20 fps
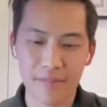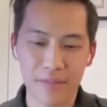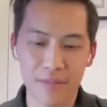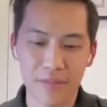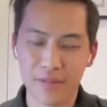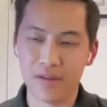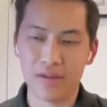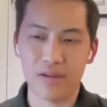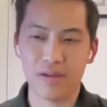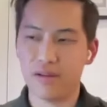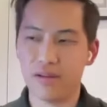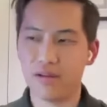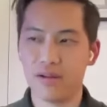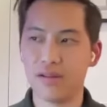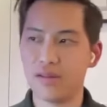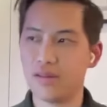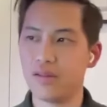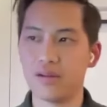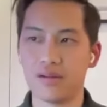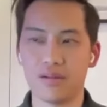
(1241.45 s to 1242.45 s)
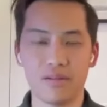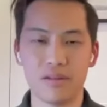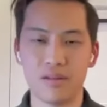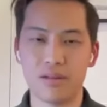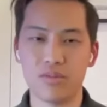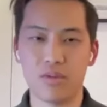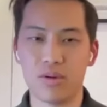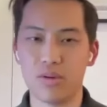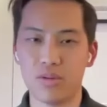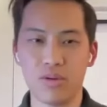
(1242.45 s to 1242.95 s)
I'm like, all right, look,
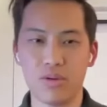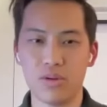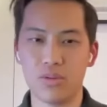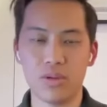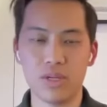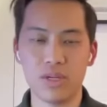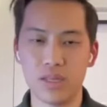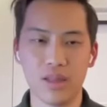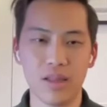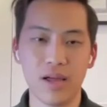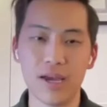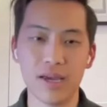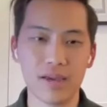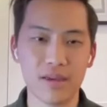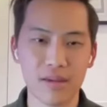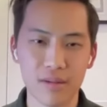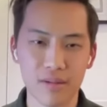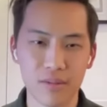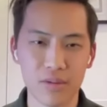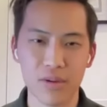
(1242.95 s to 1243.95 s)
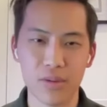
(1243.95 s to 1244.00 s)
well, who do we like?